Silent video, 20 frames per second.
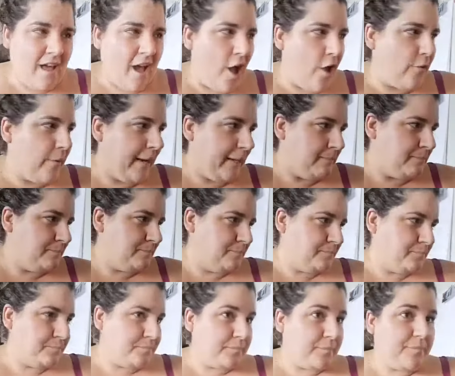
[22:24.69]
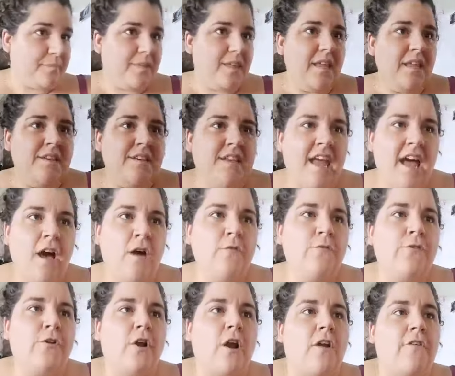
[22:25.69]
All right, now
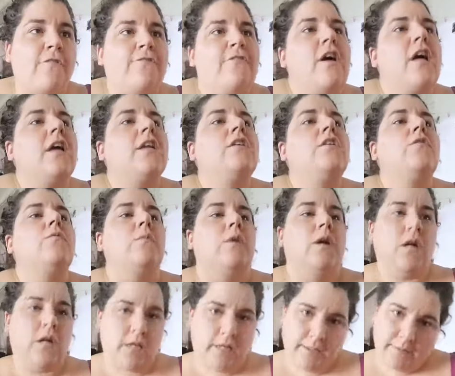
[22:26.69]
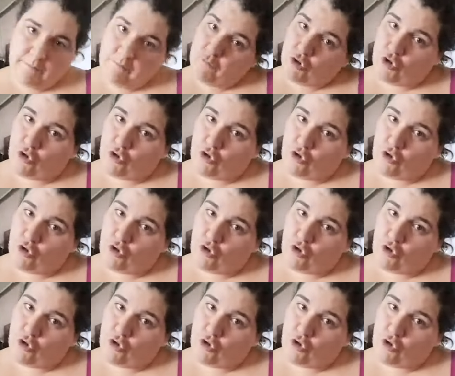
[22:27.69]
for our final one.